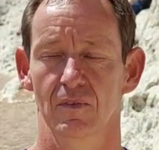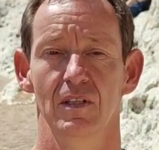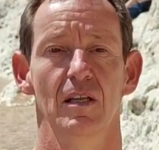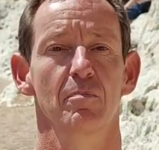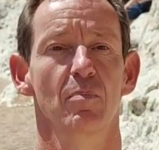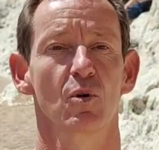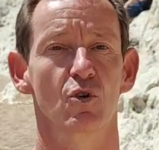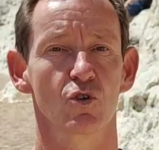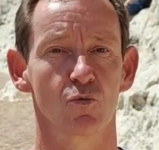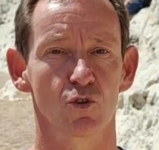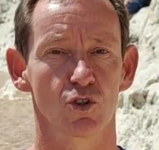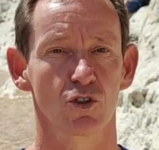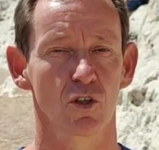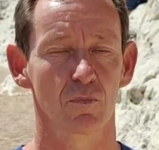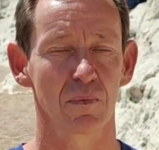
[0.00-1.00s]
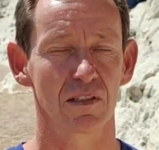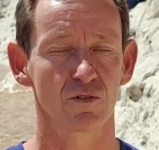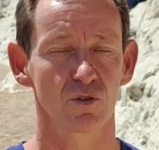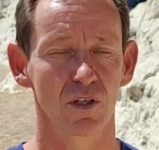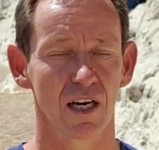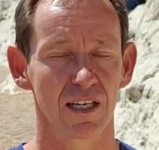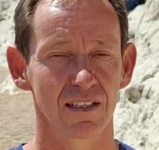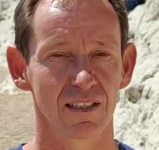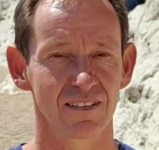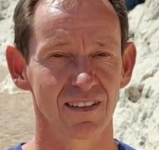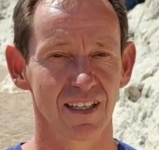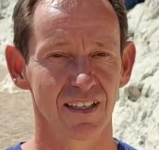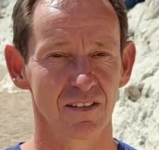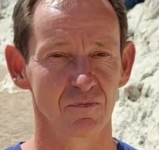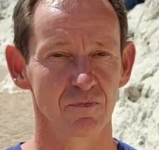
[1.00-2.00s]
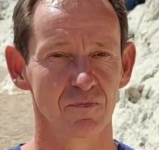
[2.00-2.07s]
That person was not meant to die that day.